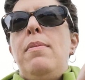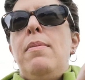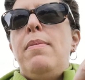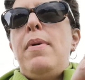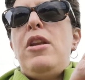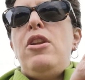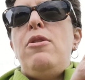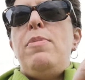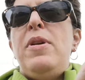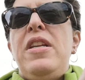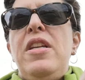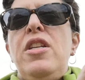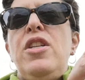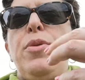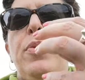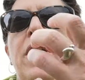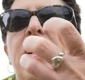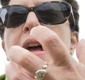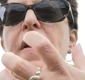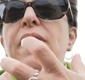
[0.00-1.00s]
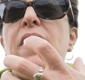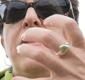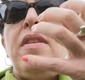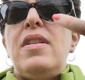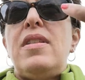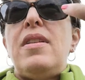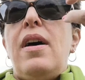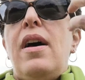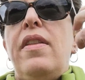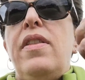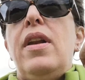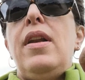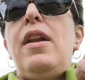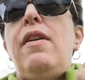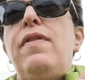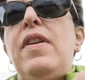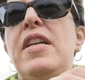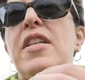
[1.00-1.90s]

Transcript: when you bit into it, and then this other lovely